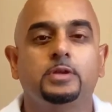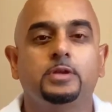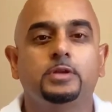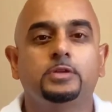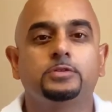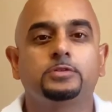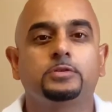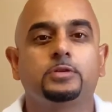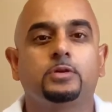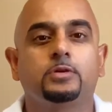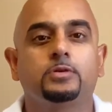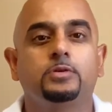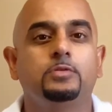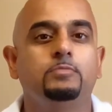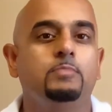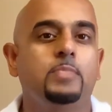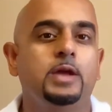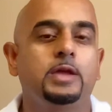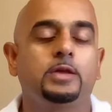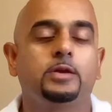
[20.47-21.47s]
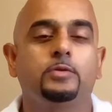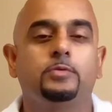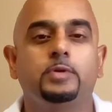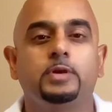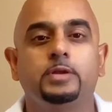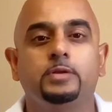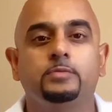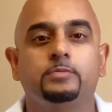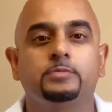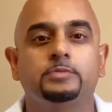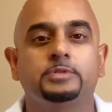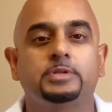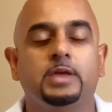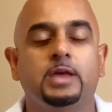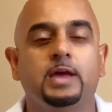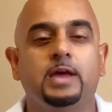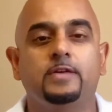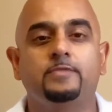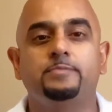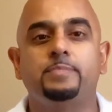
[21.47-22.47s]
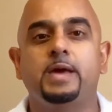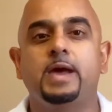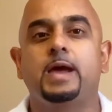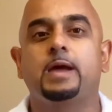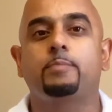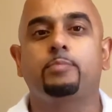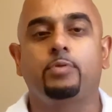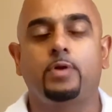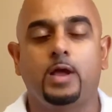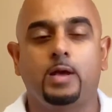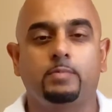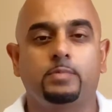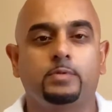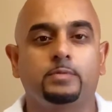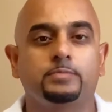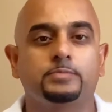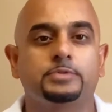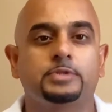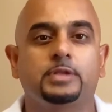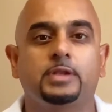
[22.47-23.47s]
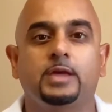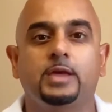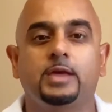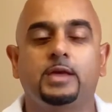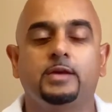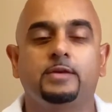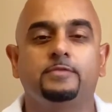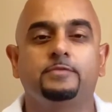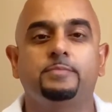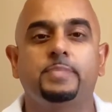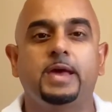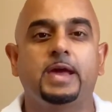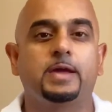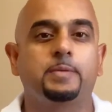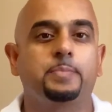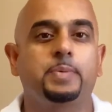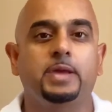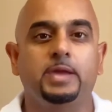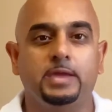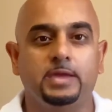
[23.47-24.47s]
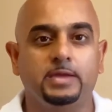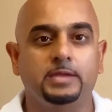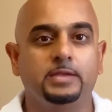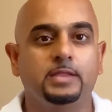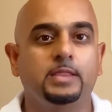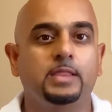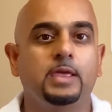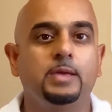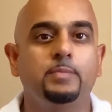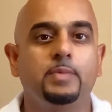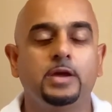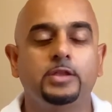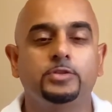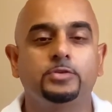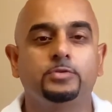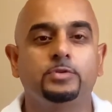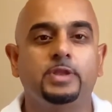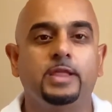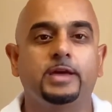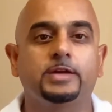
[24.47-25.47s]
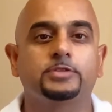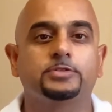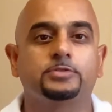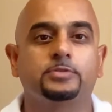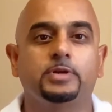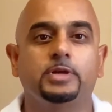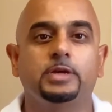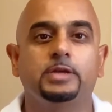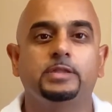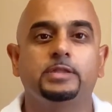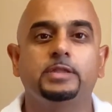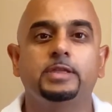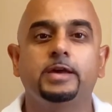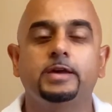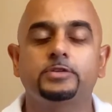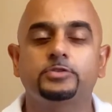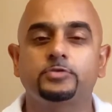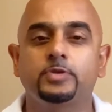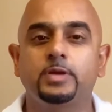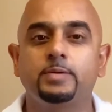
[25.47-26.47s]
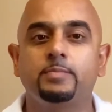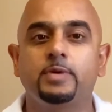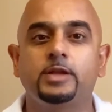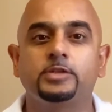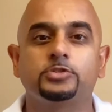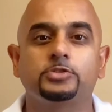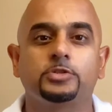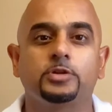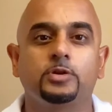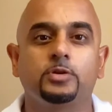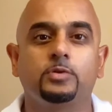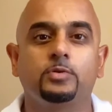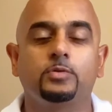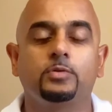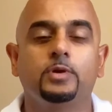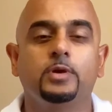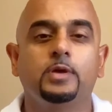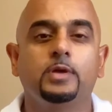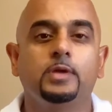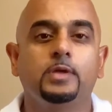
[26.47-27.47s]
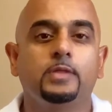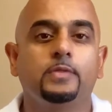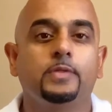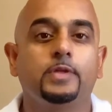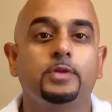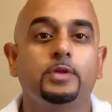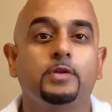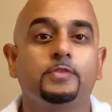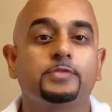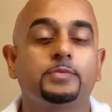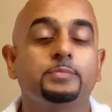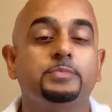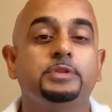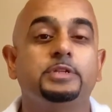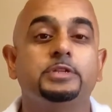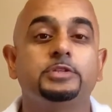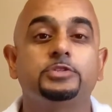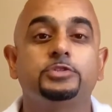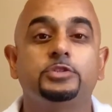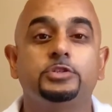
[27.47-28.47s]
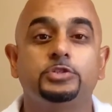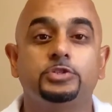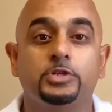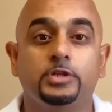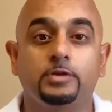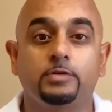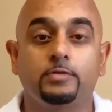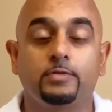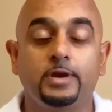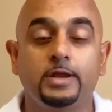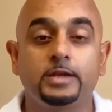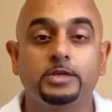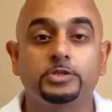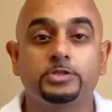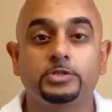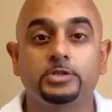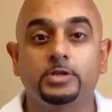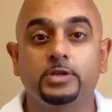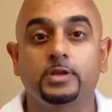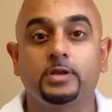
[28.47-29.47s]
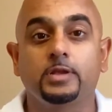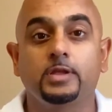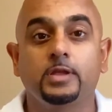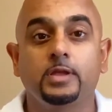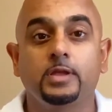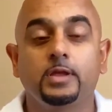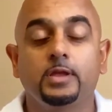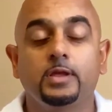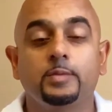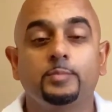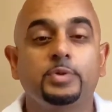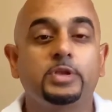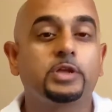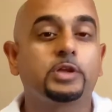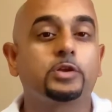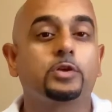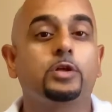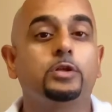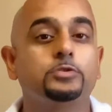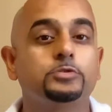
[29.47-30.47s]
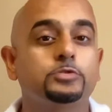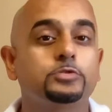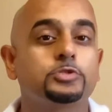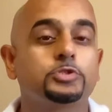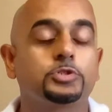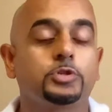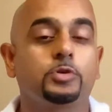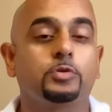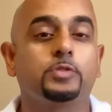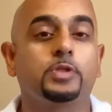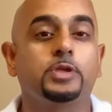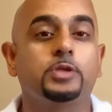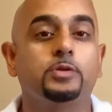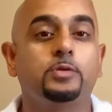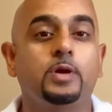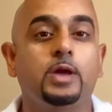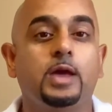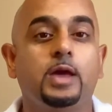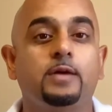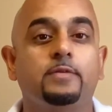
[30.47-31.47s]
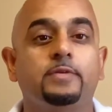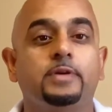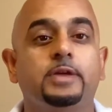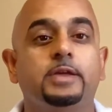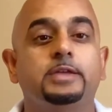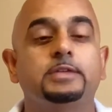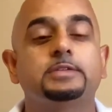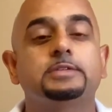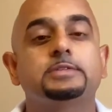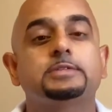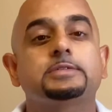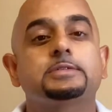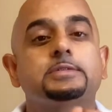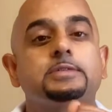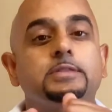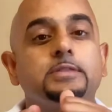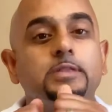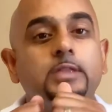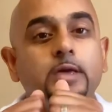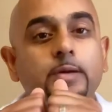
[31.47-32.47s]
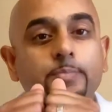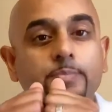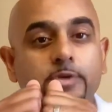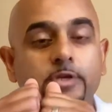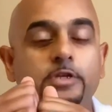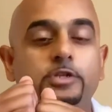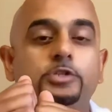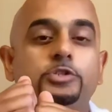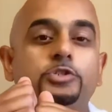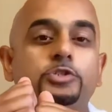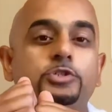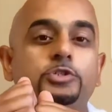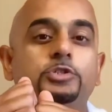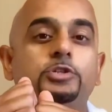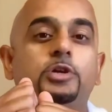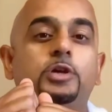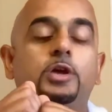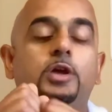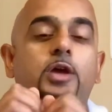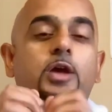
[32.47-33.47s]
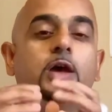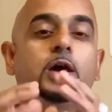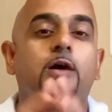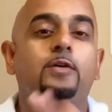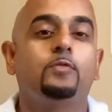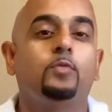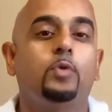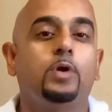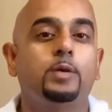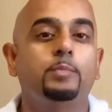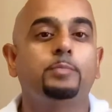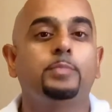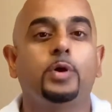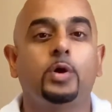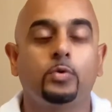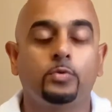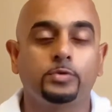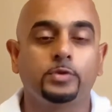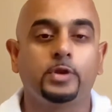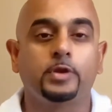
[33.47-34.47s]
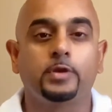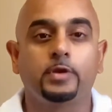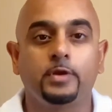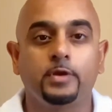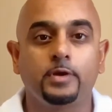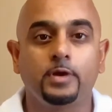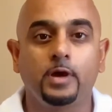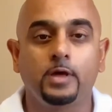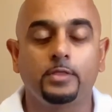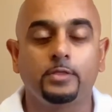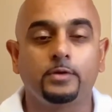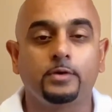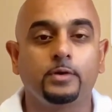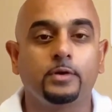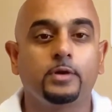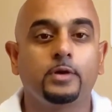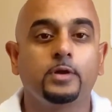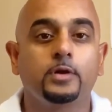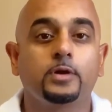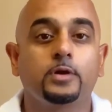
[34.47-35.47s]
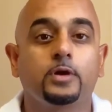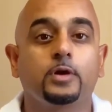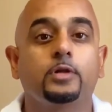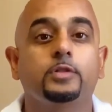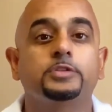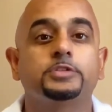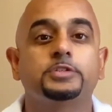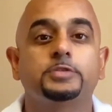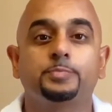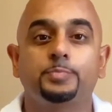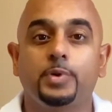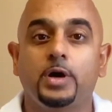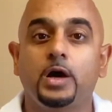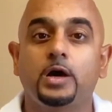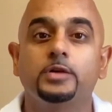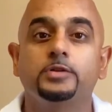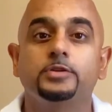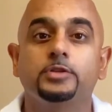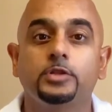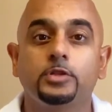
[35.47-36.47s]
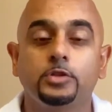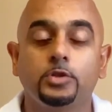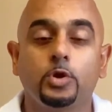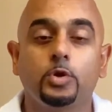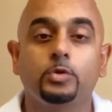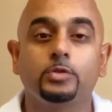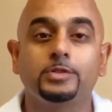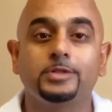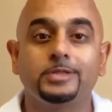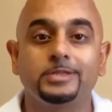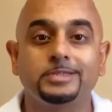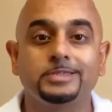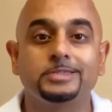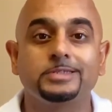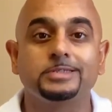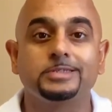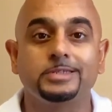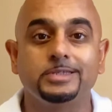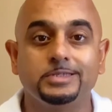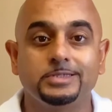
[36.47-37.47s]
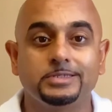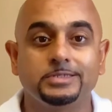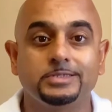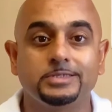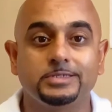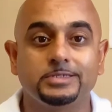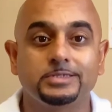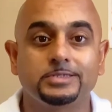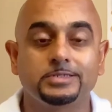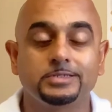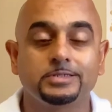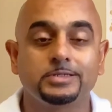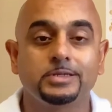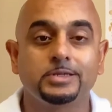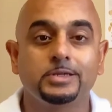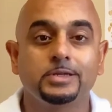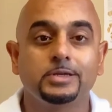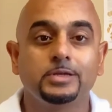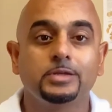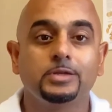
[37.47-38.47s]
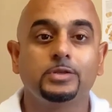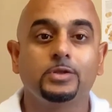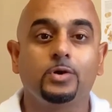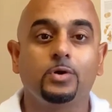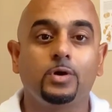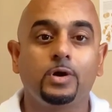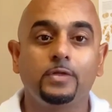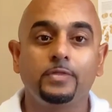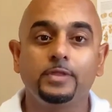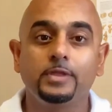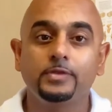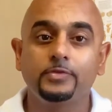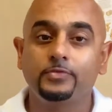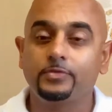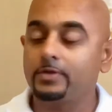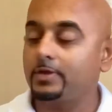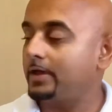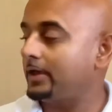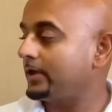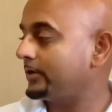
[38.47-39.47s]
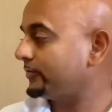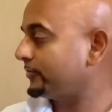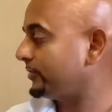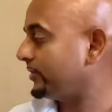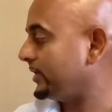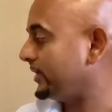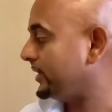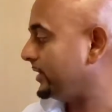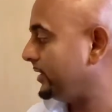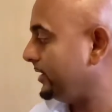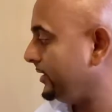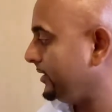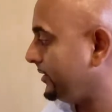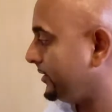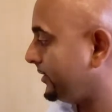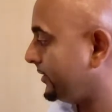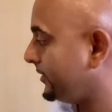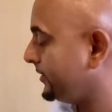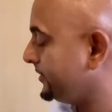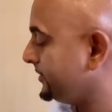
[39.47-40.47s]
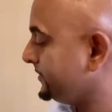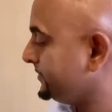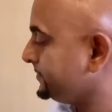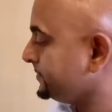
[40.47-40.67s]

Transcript: So you might go in and say, I have back problems and I have back pain, and they might do an x-ray, and the x-ray might show that you have some disc degeneration. But it could also show that you have a slippage of one bone on another called spondylolisthesis. Now on this x-ray here,